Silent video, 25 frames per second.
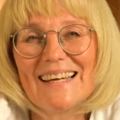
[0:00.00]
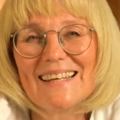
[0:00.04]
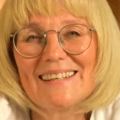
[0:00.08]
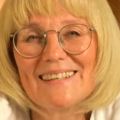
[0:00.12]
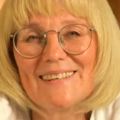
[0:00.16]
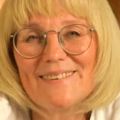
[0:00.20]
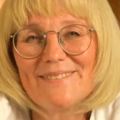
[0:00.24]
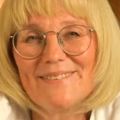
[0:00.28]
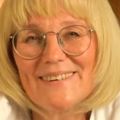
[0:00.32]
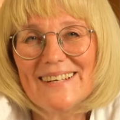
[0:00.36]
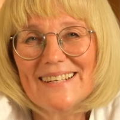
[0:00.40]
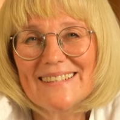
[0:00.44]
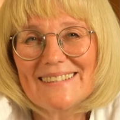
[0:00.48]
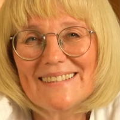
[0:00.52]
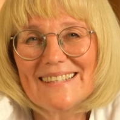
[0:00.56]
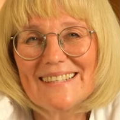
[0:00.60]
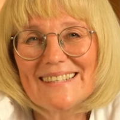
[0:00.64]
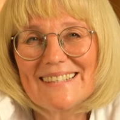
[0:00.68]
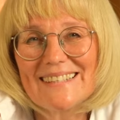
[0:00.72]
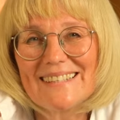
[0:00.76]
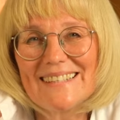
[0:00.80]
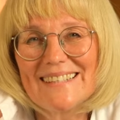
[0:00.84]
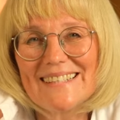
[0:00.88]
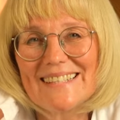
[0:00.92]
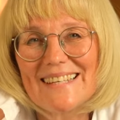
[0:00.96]
at the fact
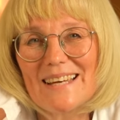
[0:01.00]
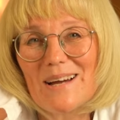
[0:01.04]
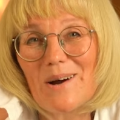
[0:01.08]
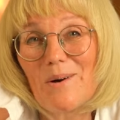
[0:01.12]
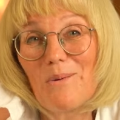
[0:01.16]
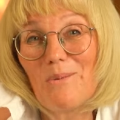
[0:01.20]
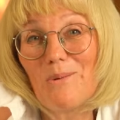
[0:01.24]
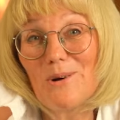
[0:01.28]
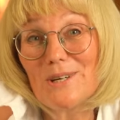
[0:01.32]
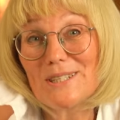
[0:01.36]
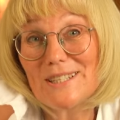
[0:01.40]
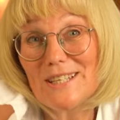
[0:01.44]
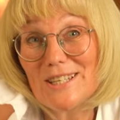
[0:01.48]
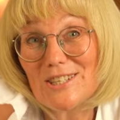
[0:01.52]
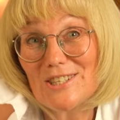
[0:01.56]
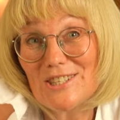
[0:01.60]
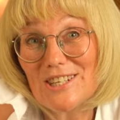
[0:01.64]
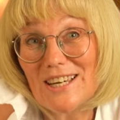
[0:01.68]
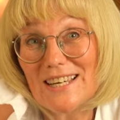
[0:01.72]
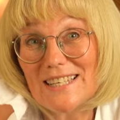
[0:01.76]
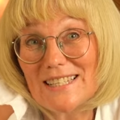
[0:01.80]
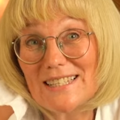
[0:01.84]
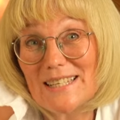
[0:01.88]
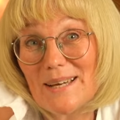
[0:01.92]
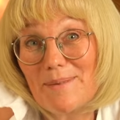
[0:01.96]
that this wasn't
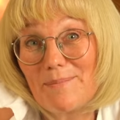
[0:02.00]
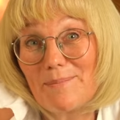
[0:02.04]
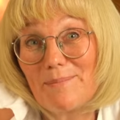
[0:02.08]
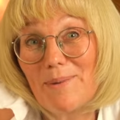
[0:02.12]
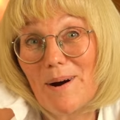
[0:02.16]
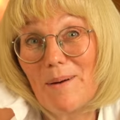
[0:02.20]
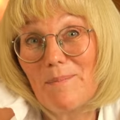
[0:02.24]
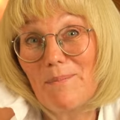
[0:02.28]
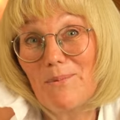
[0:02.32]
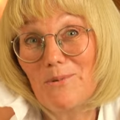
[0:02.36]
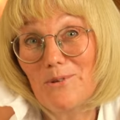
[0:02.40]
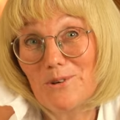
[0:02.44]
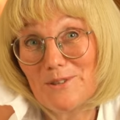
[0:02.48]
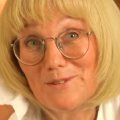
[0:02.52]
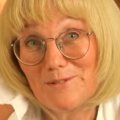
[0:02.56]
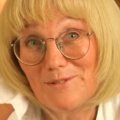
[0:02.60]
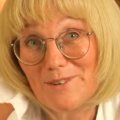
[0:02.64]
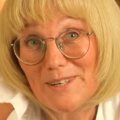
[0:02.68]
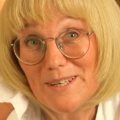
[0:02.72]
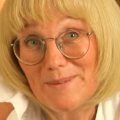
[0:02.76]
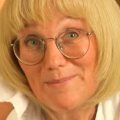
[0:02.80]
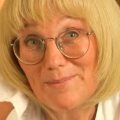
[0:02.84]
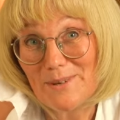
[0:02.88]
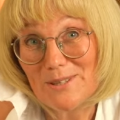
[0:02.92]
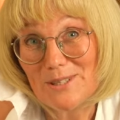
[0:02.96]
just a baboon
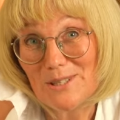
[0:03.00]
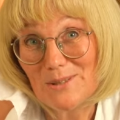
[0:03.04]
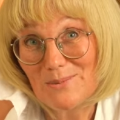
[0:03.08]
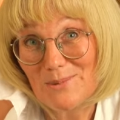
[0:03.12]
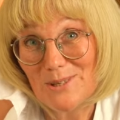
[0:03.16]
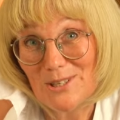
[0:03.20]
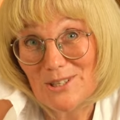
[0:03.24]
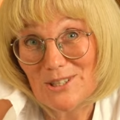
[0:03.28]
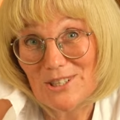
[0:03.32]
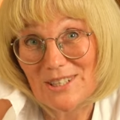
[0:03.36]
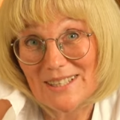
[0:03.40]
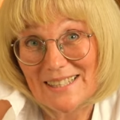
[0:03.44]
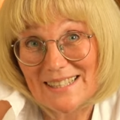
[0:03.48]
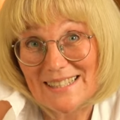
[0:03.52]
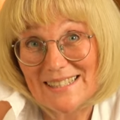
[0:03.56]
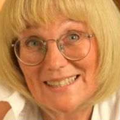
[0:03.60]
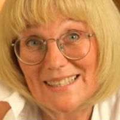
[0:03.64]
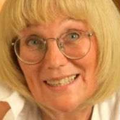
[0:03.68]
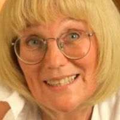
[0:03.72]
flipping switches,